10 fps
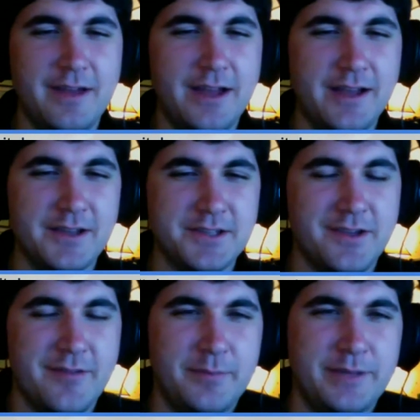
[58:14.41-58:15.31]
Uh,
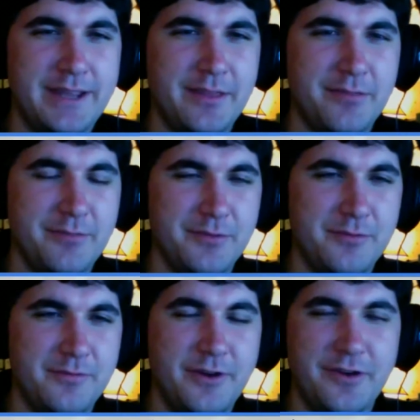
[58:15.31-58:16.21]
so I played
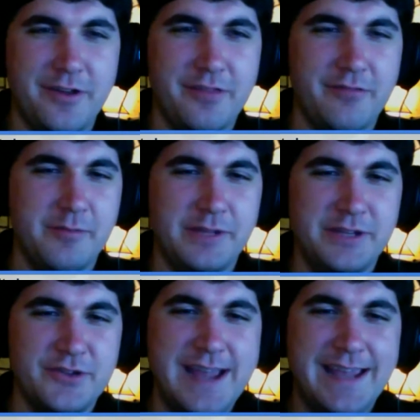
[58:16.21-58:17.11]
through Far Cry three
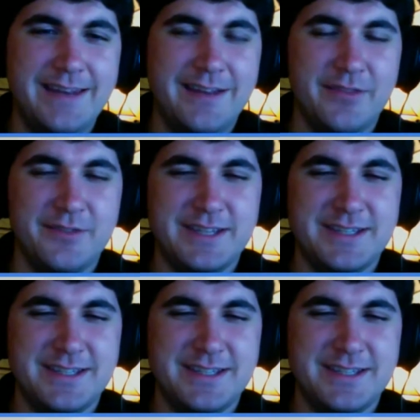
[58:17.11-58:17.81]
Blood Dragon on three sixty.